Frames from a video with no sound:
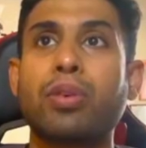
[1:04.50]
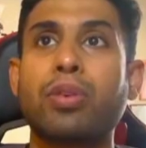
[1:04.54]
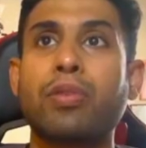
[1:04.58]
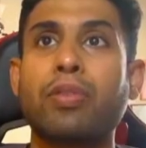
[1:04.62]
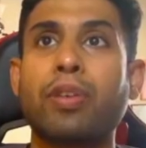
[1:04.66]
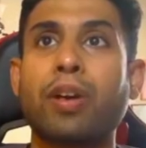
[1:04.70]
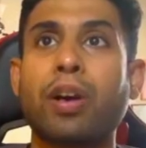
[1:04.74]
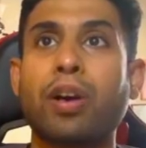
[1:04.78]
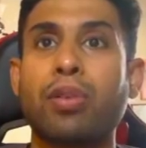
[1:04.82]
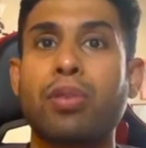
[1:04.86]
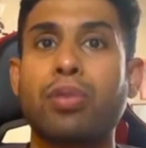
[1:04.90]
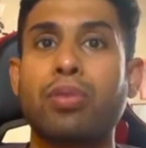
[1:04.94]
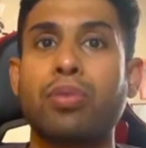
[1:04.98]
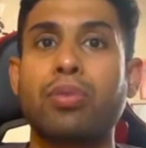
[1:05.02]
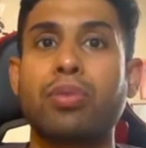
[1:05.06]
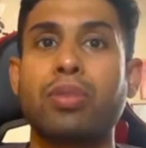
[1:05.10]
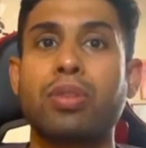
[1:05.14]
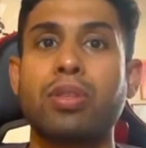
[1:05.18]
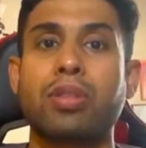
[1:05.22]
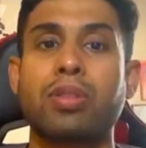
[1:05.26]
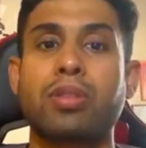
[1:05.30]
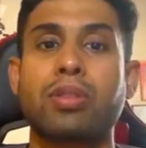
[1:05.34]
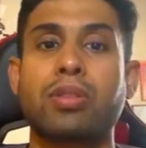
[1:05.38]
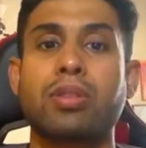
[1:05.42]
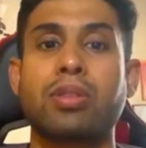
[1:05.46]
of how
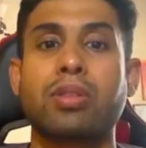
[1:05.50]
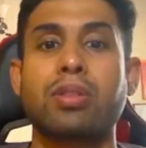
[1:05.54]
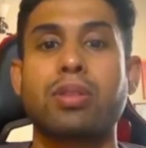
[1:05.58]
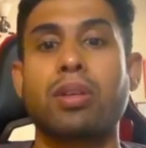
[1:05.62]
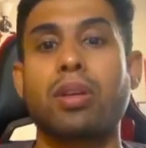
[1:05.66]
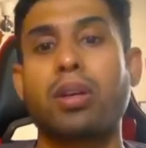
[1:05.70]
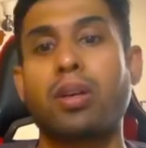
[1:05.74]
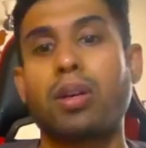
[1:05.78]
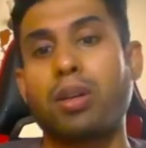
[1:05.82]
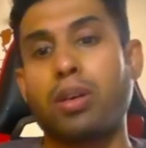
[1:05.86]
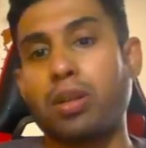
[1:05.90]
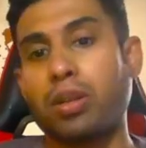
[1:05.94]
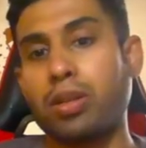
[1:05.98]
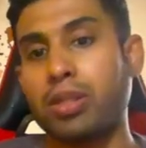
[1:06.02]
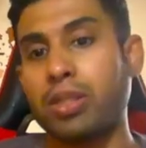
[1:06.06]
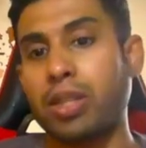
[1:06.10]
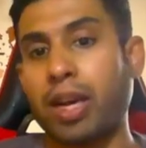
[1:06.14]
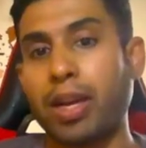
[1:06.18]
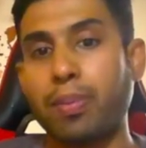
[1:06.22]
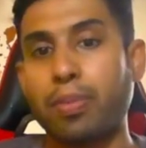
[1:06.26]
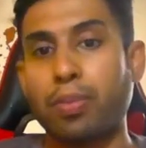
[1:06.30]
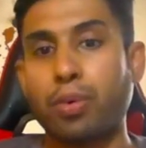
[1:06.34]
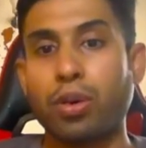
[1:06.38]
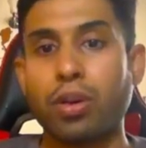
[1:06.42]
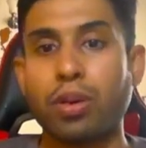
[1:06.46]
this
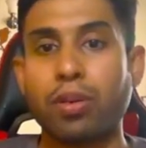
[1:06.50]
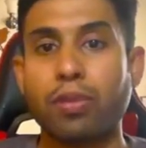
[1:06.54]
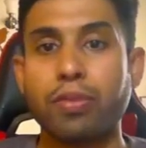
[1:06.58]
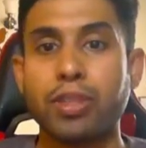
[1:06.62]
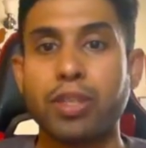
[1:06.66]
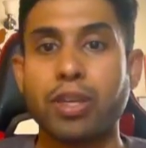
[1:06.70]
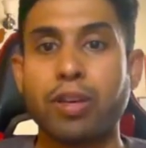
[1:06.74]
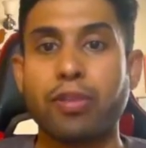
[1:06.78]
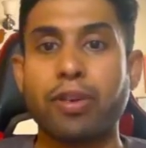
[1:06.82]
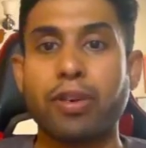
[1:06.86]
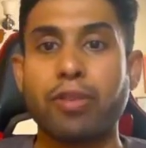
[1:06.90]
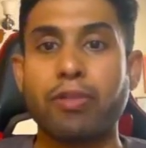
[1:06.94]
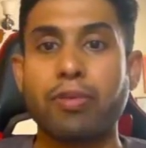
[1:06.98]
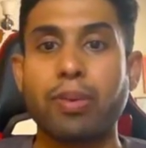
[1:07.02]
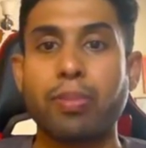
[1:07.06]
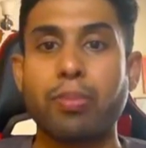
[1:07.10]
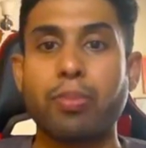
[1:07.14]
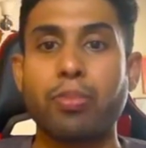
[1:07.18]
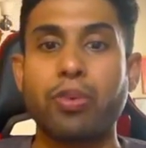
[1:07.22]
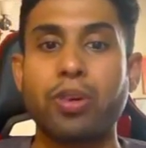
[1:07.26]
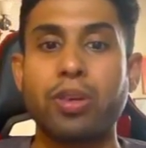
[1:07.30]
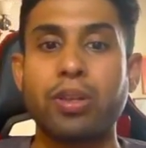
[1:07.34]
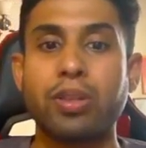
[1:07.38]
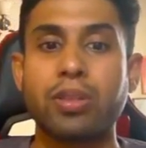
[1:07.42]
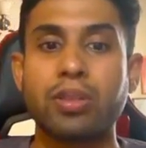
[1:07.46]
chatbot which I've developed
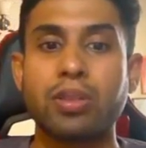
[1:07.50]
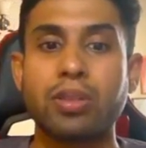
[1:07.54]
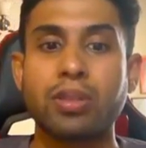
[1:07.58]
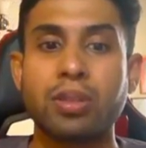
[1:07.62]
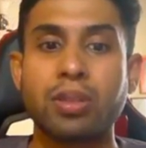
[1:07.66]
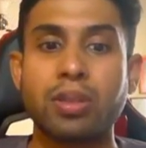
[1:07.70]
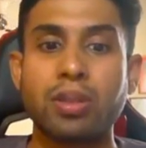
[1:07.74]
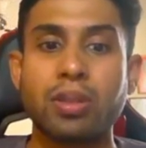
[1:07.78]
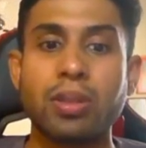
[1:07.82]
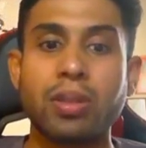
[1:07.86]
works.